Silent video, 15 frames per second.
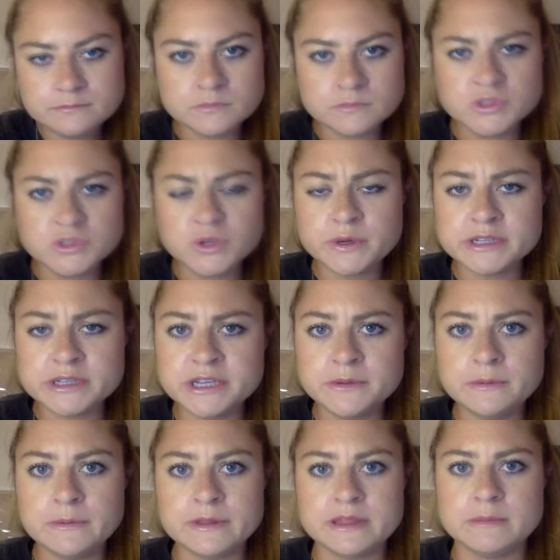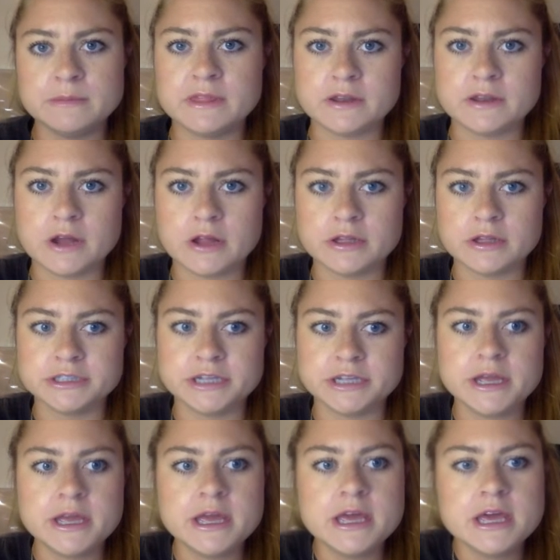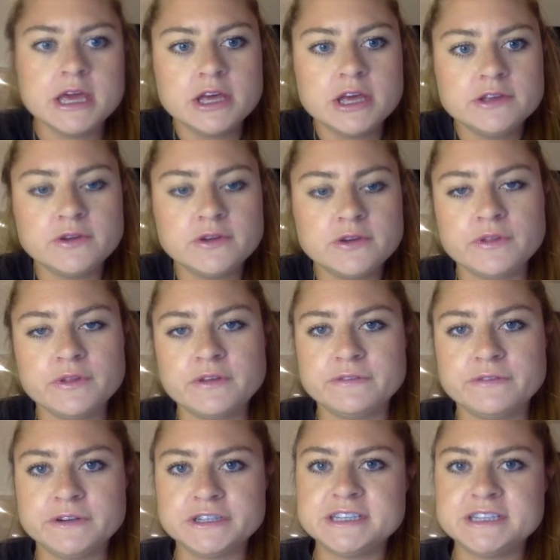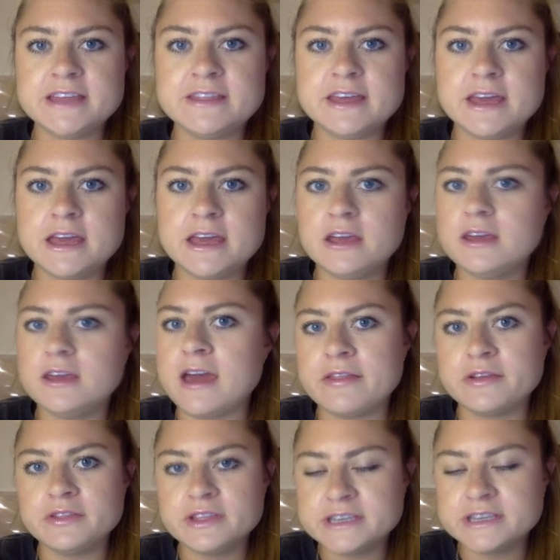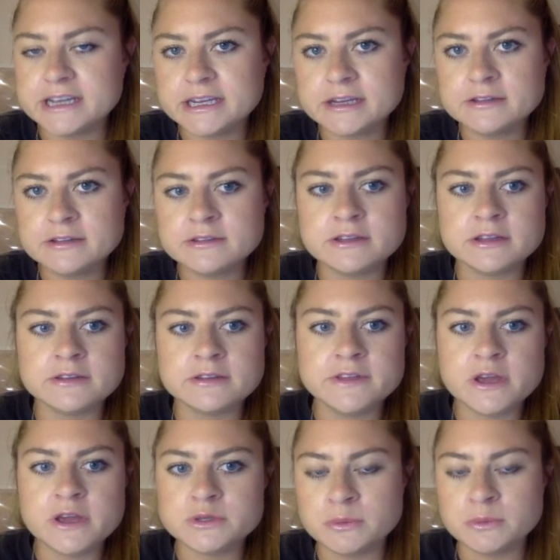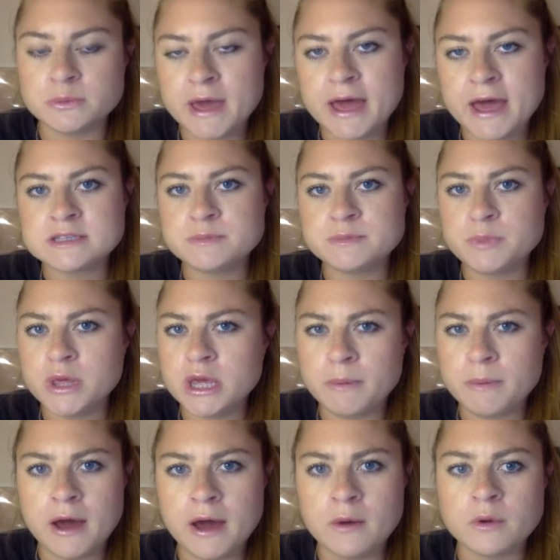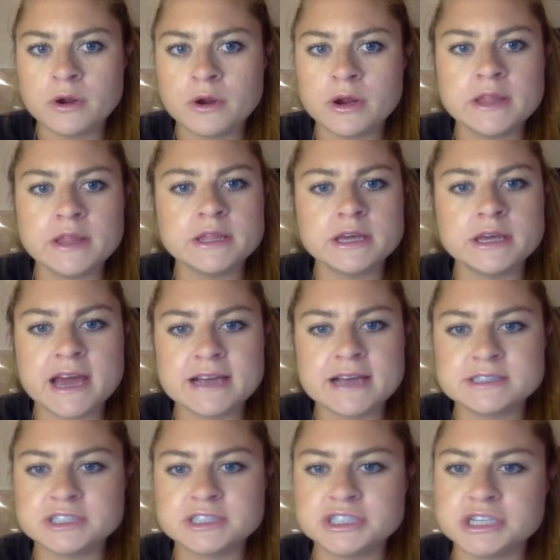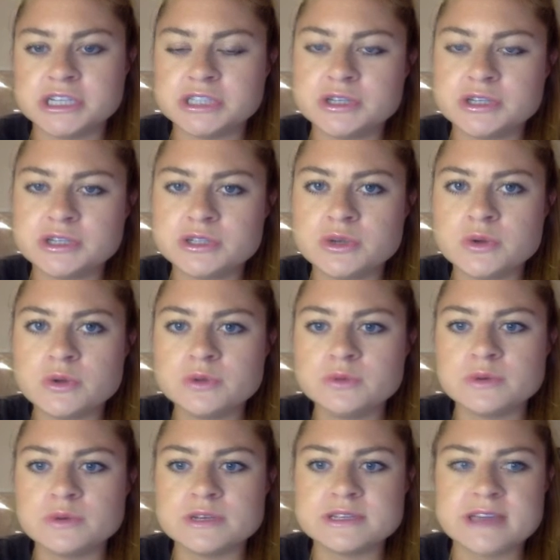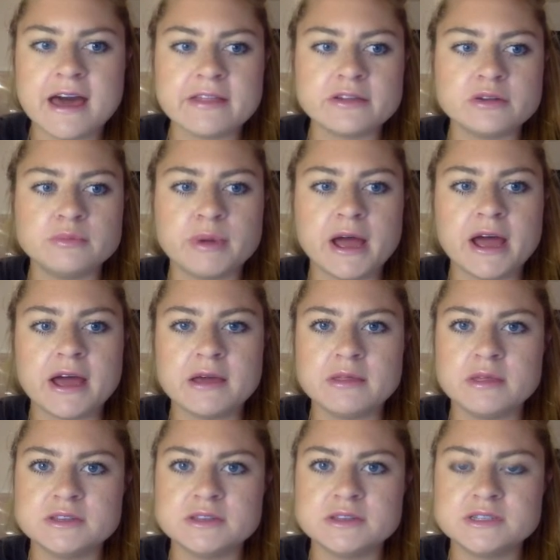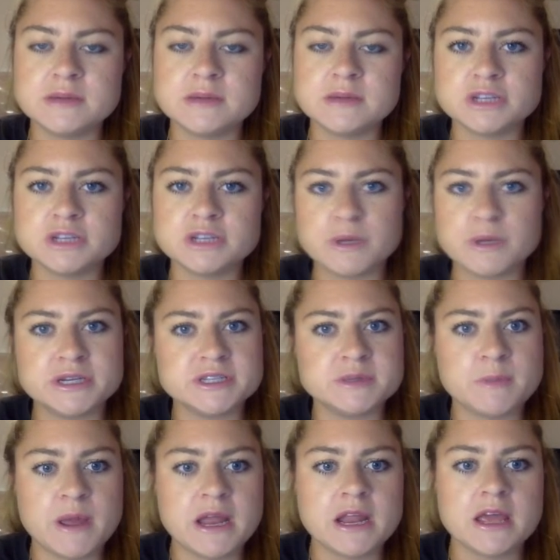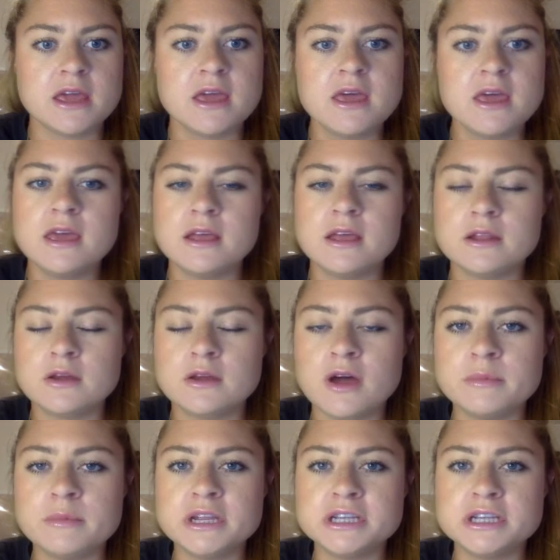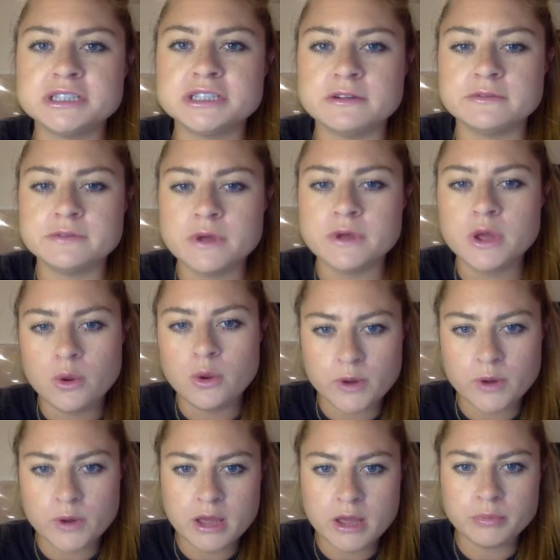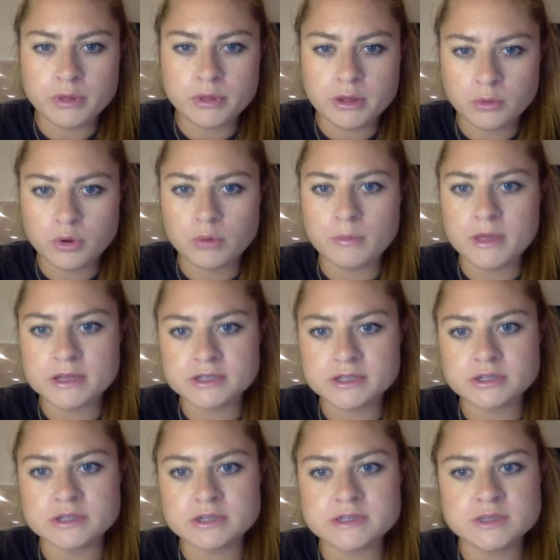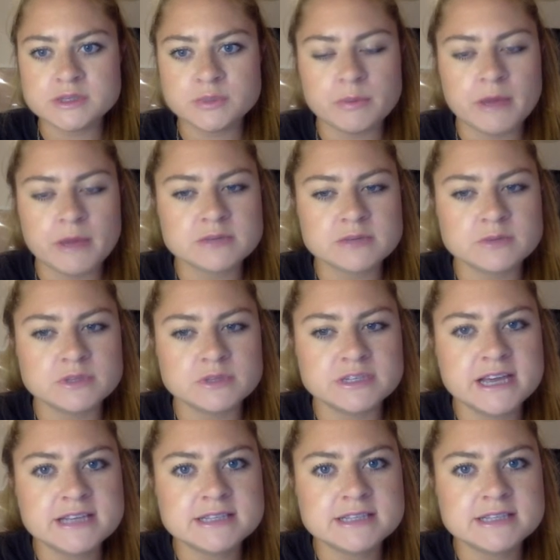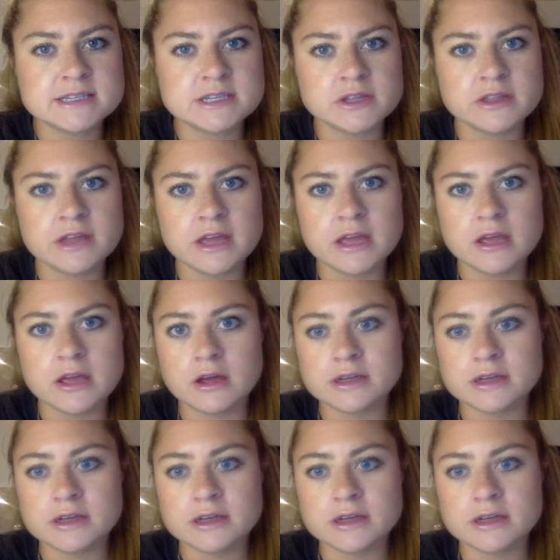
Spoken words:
So continuing with the methodology. So for the first day, they gathered the data. The VO2 max, peak power, and the gas exchange threshold was gathered by the subjects participating in a combination of ramp, incremental, and supermaximal tests until they got